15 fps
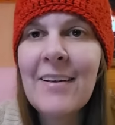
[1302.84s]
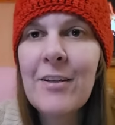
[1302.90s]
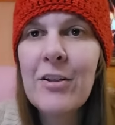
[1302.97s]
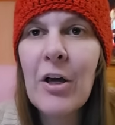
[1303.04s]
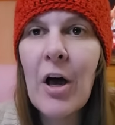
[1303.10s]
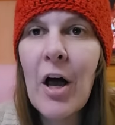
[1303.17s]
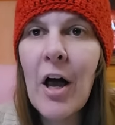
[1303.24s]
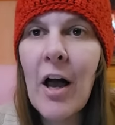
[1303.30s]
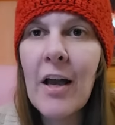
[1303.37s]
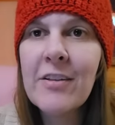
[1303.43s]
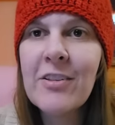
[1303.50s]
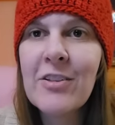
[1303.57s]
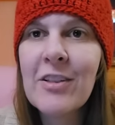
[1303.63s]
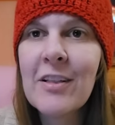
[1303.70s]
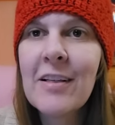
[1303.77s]

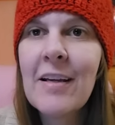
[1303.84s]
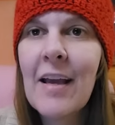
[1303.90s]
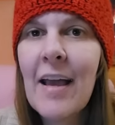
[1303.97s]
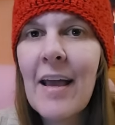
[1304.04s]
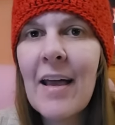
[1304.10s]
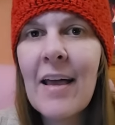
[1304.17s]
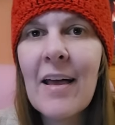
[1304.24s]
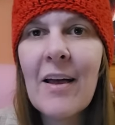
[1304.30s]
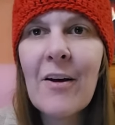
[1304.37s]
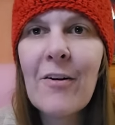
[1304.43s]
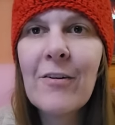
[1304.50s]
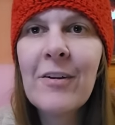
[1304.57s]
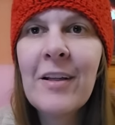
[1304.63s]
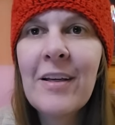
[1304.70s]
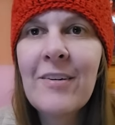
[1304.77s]
touched,
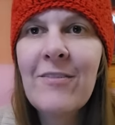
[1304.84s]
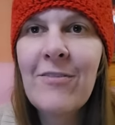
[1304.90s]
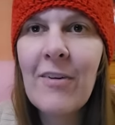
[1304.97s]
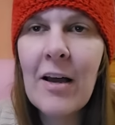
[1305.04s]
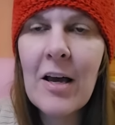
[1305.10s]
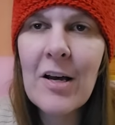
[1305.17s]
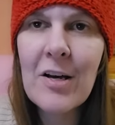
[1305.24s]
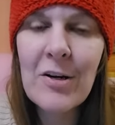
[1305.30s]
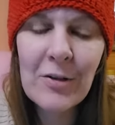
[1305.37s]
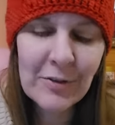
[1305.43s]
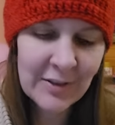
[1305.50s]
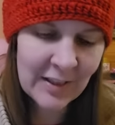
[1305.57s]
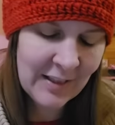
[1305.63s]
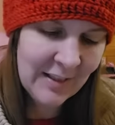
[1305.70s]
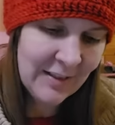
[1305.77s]
held, felt,
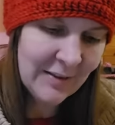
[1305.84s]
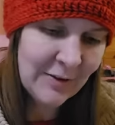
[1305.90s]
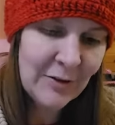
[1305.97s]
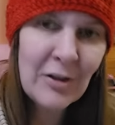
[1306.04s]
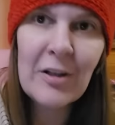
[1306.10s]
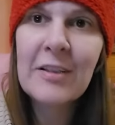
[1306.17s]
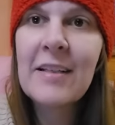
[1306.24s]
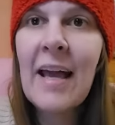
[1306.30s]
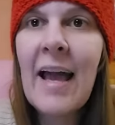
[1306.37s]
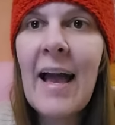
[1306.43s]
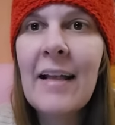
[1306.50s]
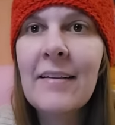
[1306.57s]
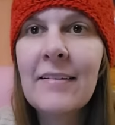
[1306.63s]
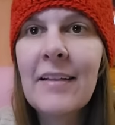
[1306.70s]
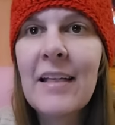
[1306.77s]
looked
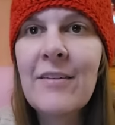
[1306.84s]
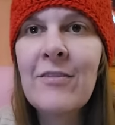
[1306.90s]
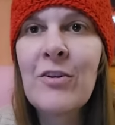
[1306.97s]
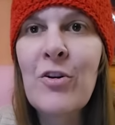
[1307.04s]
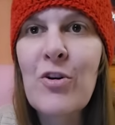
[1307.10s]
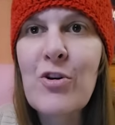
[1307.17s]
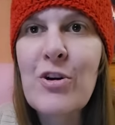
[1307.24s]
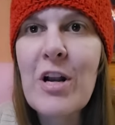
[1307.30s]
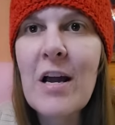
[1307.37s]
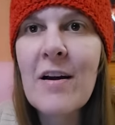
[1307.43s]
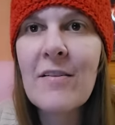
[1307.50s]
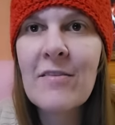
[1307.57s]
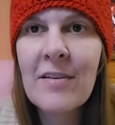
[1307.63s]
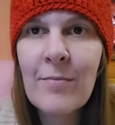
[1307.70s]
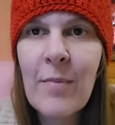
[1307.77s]
at, even heard
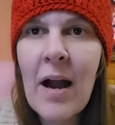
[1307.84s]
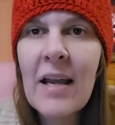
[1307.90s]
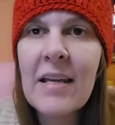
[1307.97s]
of my